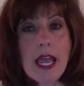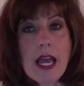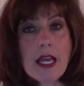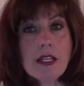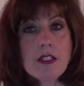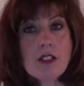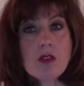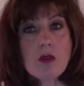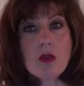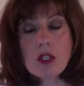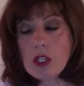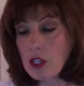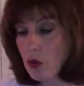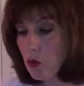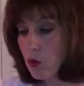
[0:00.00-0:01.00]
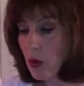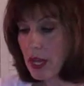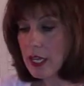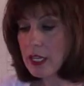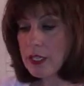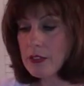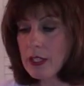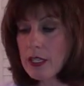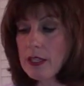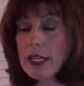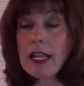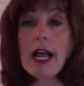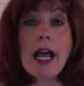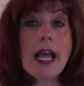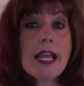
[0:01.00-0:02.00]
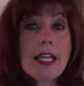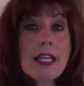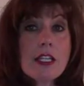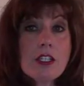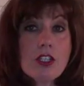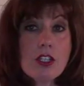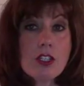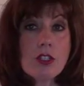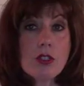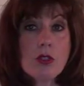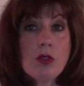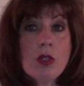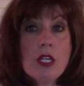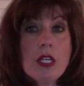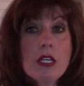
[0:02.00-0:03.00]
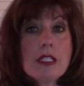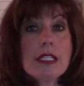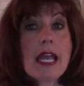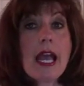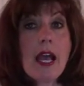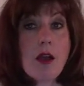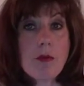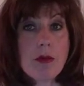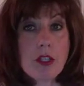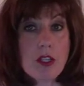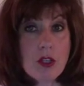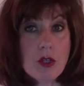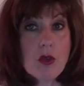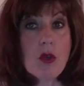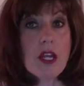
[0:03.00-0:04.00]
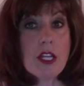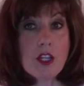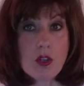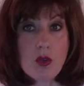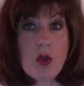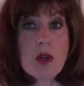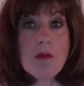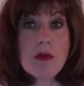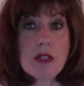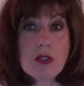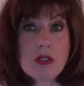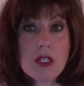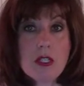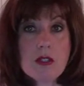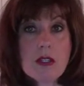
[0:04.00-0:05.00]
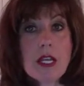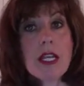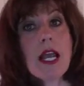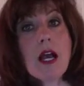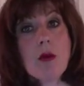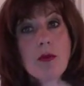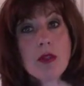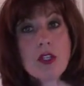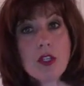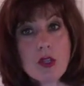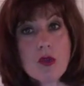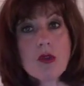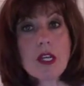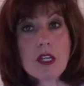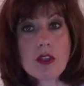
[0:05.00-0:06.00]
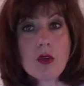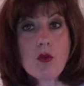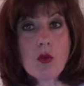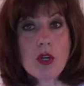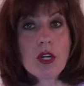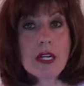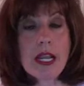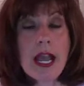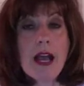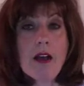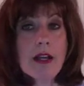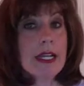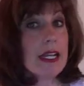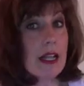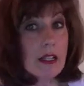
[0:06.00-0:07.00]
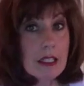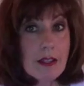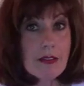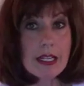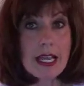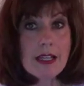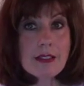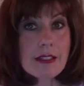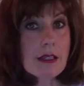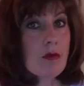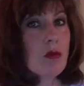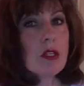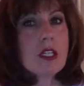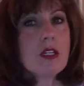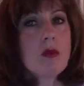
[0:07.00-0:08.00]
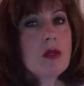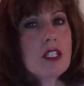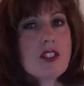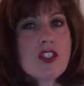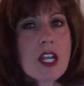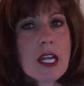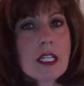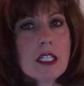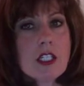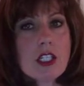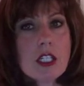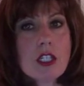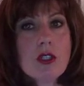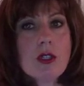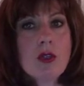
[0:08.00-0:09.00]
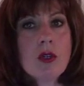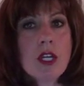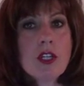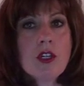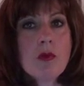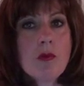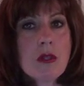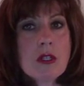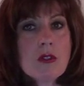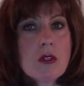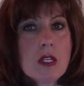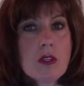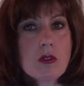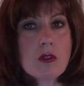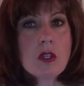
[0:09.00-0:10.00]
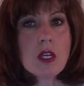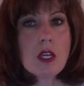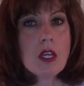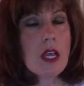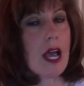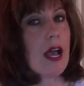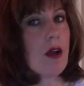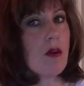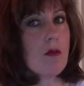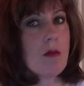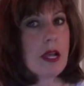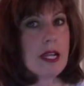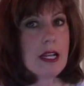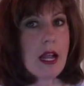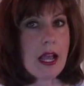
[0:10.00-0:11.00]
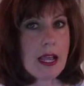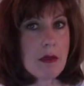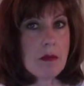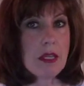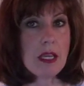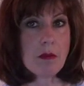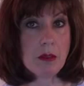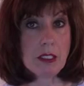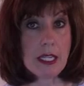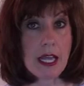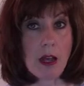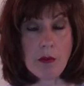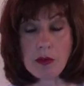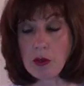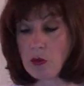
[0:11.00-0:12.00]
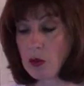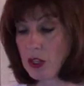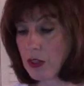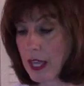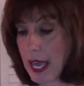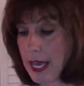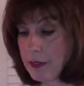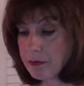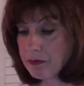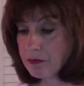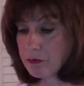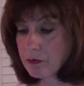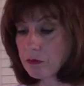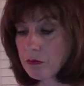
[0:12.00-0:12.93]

And what is it that I can do to help you in your business and help you get the word out? And I'll even ask them, what's challenging you in your business? How might I be able to help you with that?